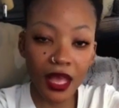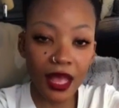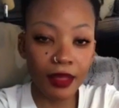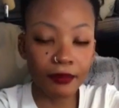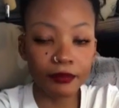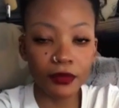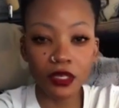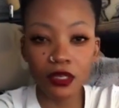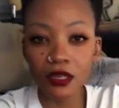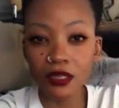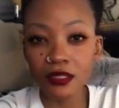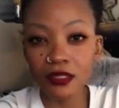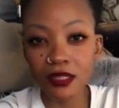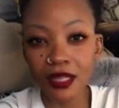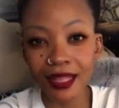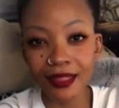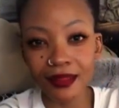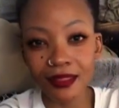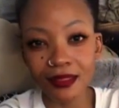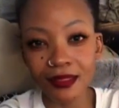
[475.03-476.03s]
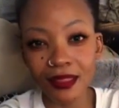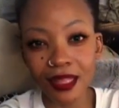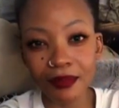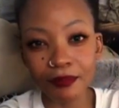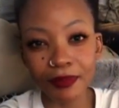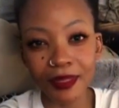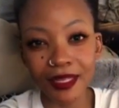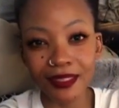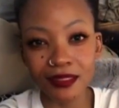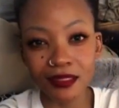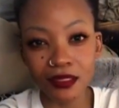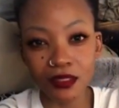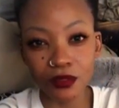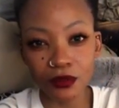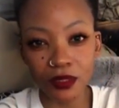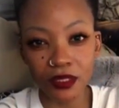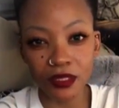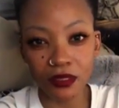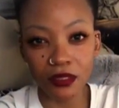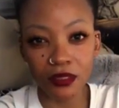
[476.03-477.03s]
and because that, that place is
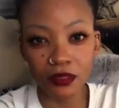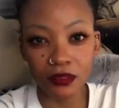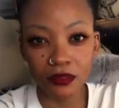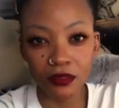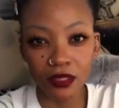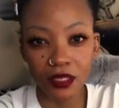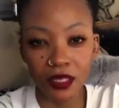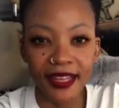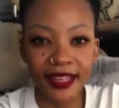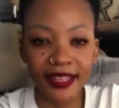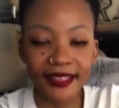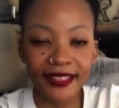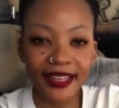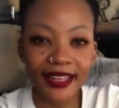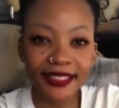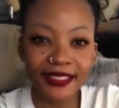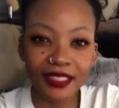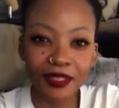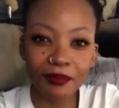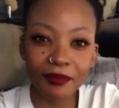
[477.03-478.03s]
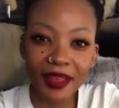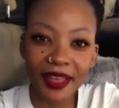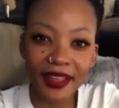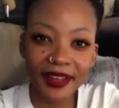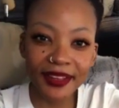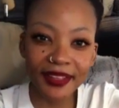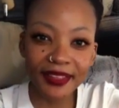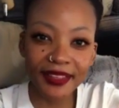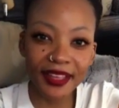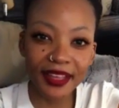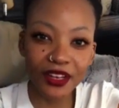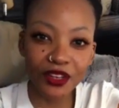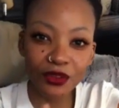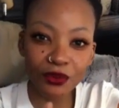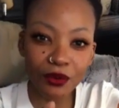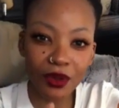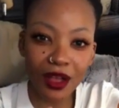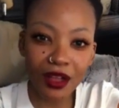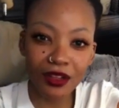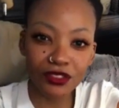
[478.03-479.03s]
real, it doesn't matter that
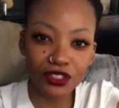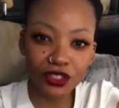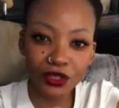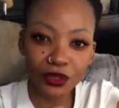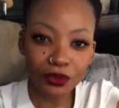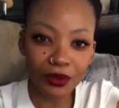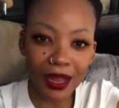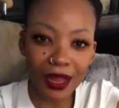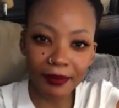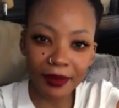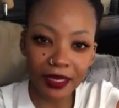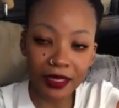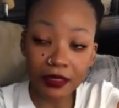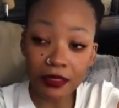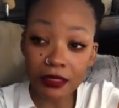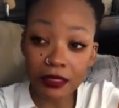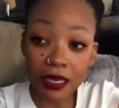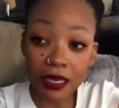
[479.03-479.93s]
you are just grabbing